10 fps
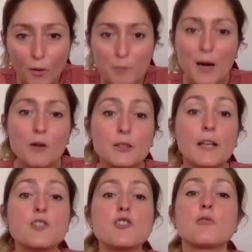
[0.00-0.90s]
about
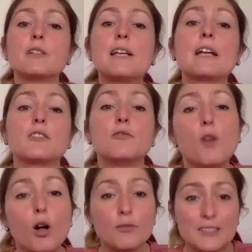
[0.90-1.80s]
and should get
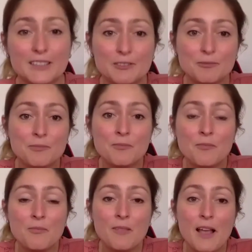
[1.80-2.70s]
involved in.
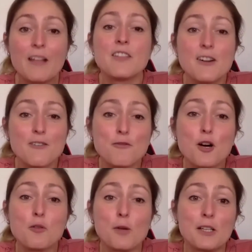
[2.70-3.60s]
And
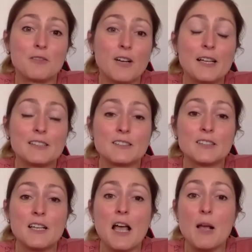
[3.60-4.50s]
therefore we invited
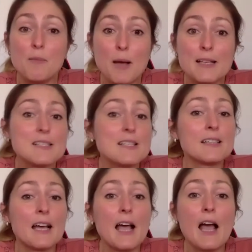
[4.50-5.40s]
amazing
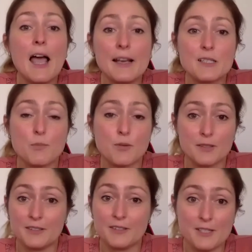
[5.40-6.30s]
experts
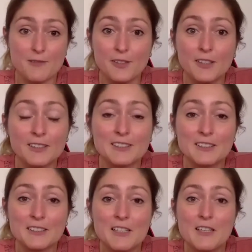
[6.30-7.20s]
in this field,
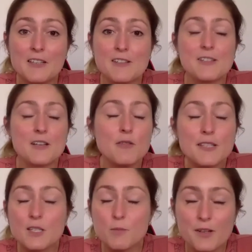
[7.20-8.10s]
so
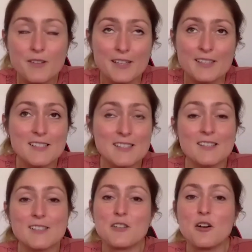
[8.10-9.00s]
experienced
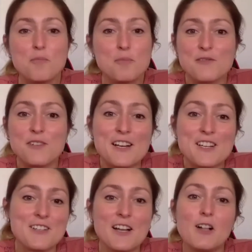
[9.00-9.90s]
and so
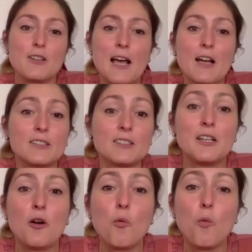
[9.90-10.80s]
professional that
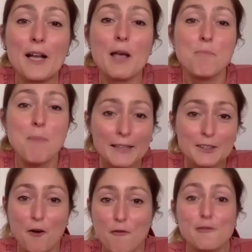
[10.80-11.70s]
when I met
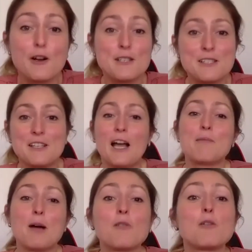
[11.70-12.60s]
her first
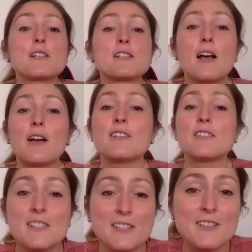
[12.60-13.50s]
time, I was
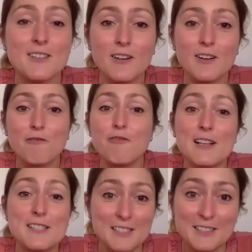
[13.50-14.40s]
sincerely
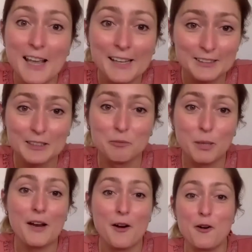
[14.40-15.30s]
fascinated
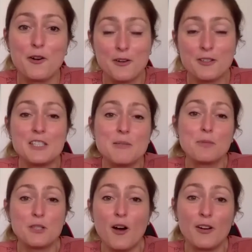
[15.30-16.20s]
by her deep
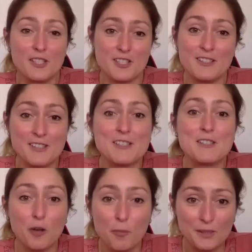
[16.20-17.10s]
knowledge in this
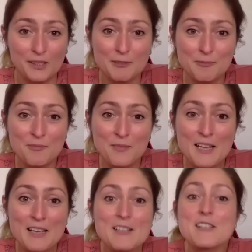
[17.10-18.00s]
topic.
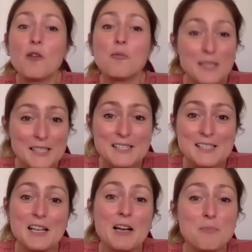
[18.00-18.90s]
So
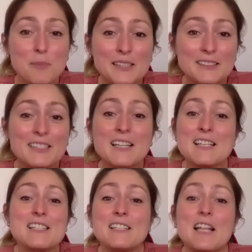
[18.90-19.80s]
please meet
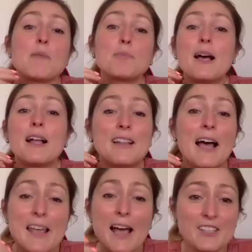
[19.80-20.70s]
Zineb
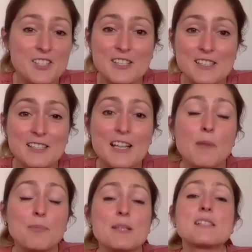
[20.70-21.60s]
Layachi.
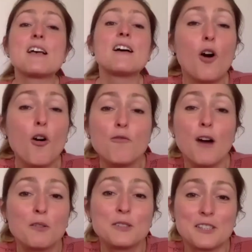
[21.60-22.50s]
Zineb is
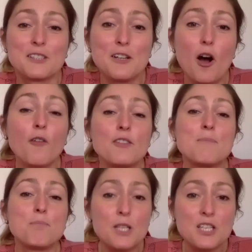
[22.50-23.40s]
co-founder of the
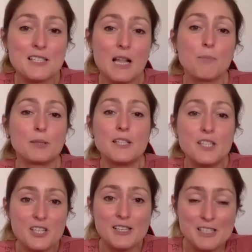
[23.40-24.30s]
Pitch Slap
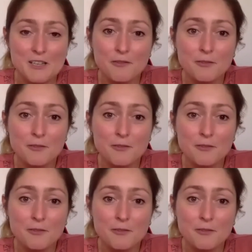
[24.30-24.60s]
initiative,